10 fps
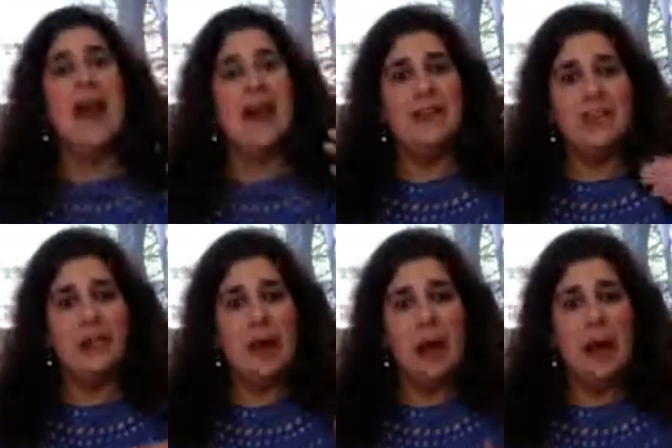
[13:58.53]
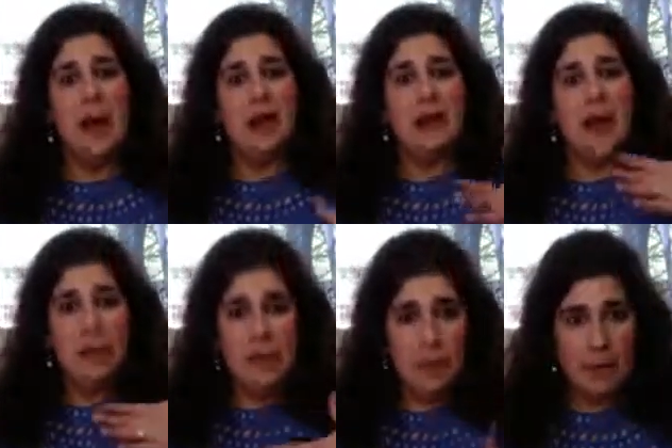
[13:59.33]
and just
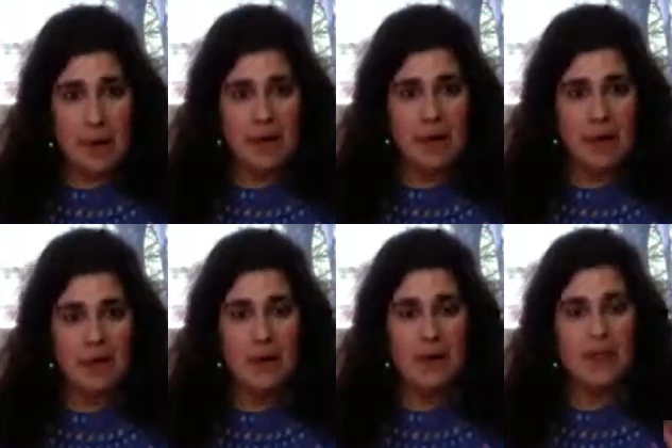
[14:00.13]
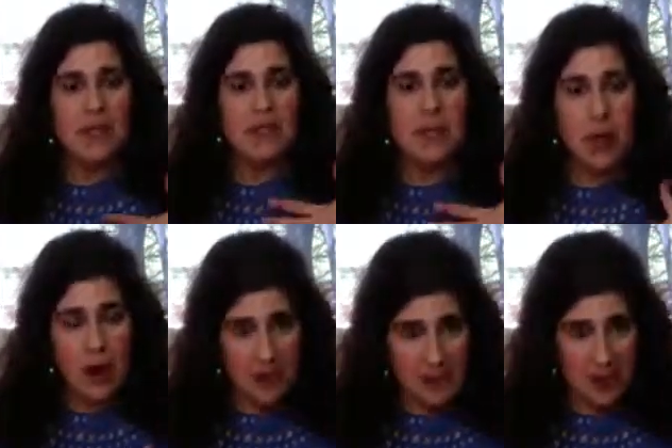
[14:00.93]
allow for your body to
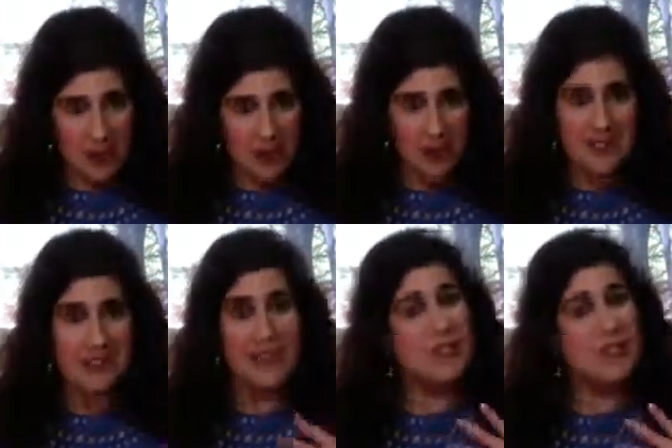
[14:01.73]
calm down, to get